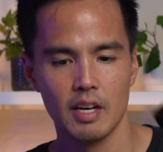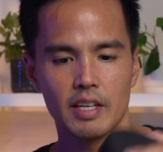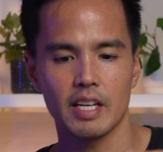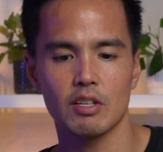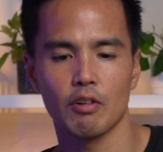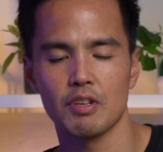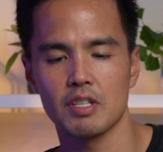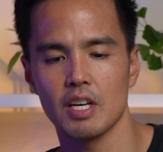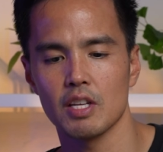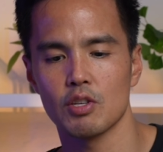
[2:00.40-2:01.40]
And that's
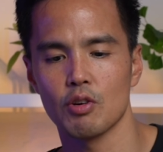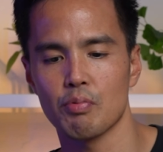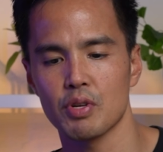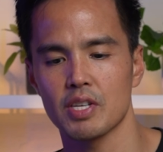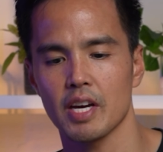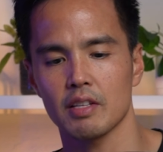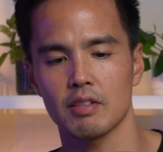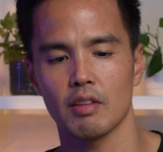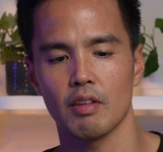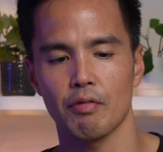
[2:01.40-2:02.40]
obviously to
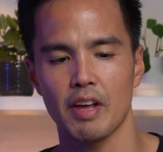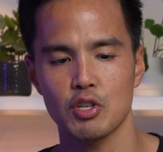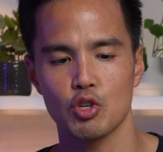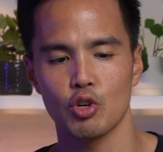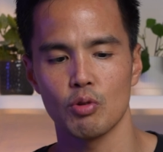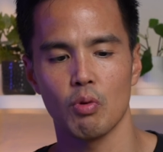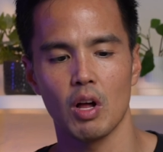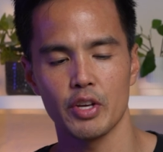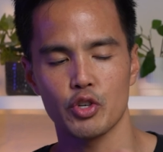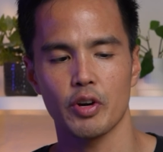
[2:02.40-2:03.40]
protect the flash tube
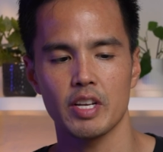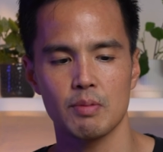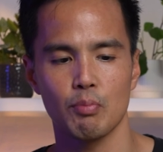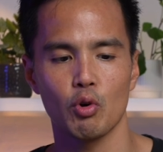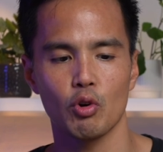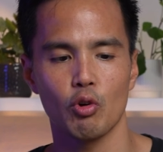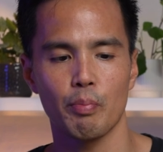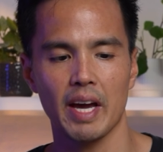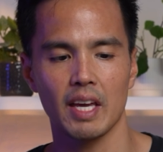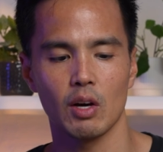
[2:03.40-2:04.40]
while in transport or
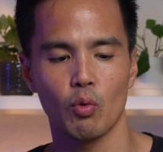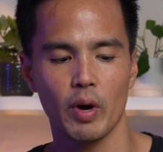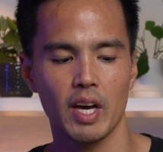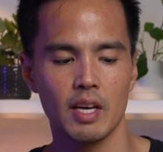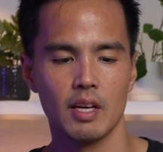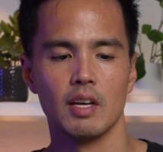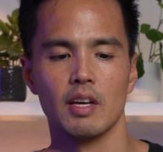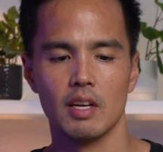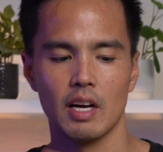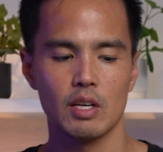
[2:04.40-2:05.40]
packing away,
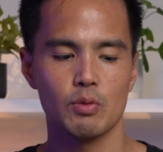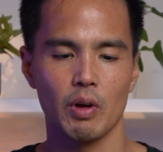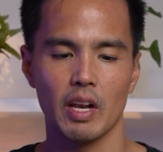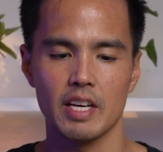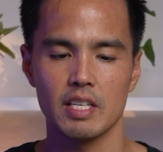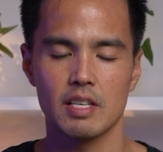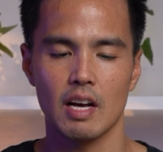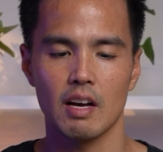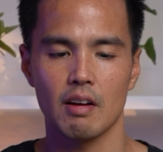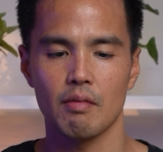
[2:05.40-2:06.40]
as well as
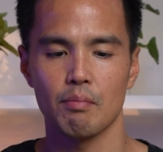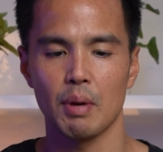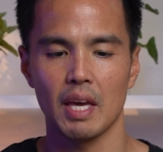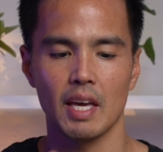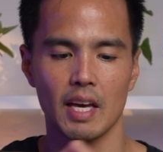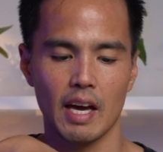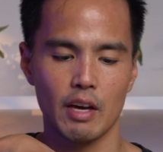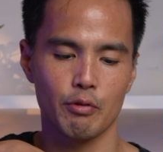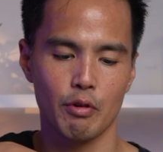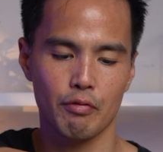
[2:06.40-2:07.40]
being
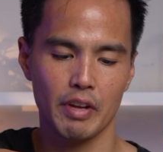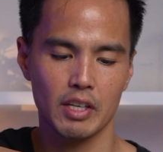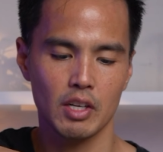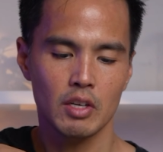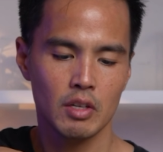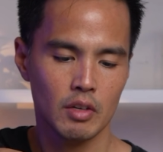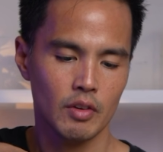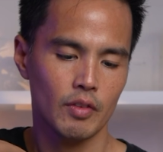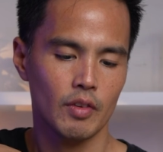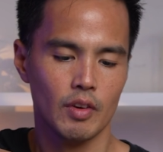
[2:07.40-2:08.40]
a reflector.
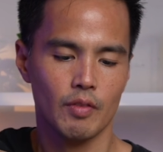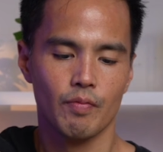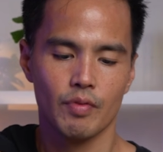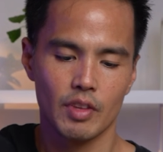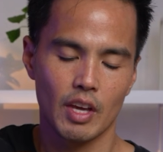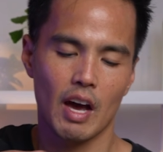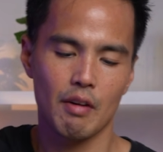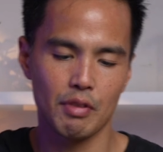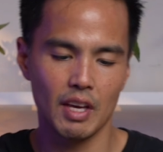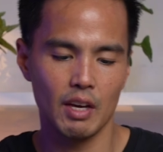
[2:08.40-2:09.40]
You
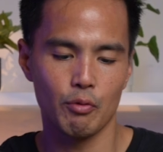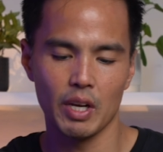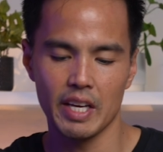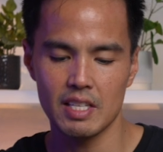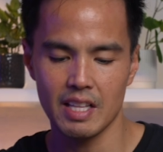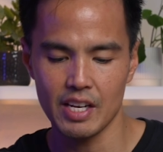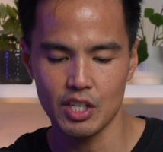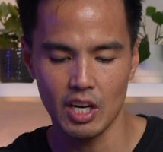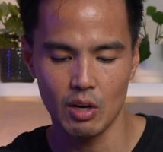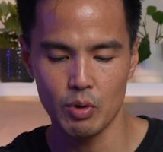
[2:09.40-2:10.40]
have the release latch
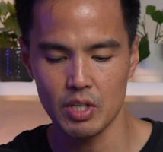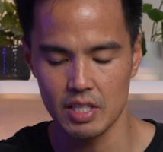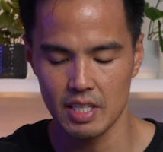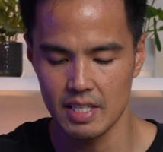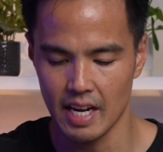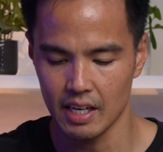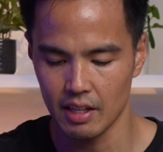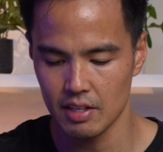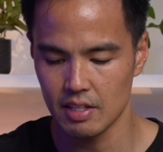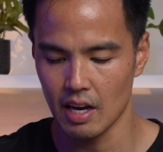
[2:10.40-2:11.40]
here, which is exactly
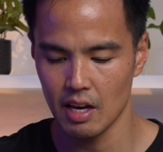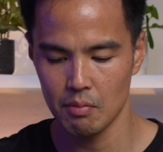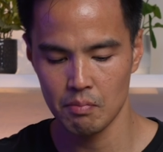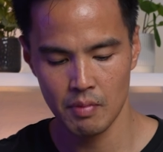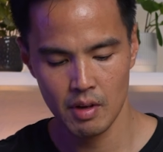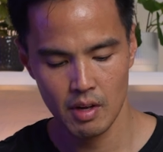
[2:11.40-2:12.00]
the same.